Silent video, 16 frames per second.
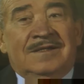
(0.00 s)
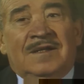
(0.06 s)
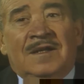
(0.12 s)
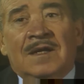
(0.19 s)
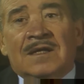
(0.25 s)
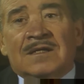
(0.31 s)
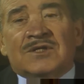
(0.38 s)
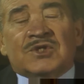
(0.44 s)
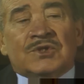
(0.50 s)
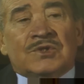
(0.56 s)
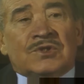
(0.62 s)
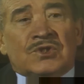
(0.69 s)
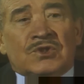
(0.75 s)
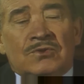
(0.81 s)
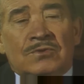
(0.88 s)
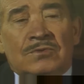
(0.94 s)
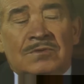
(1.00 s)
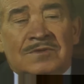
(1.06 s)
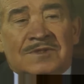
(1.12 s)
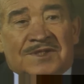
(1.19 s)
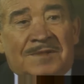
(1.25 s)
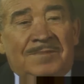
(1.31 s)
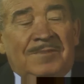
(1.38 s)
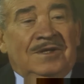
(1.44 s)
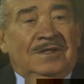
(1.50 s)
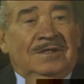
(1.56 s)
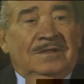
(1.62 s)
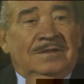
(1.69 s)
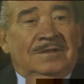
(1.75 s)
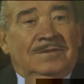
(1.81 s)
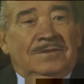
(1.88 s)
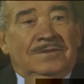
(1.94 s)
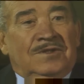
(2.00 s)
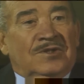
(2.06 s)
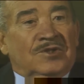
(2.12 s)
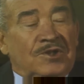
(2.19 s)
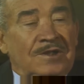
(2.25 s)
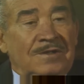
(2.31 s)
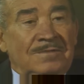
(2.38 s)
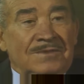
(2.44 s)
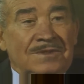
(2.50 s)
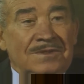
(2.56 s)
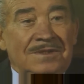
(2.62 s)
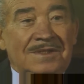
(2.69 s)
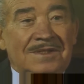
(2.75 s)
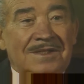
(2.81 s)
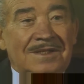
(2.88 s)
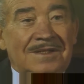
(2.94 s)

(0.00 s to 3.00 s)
and they are so similar to the Germans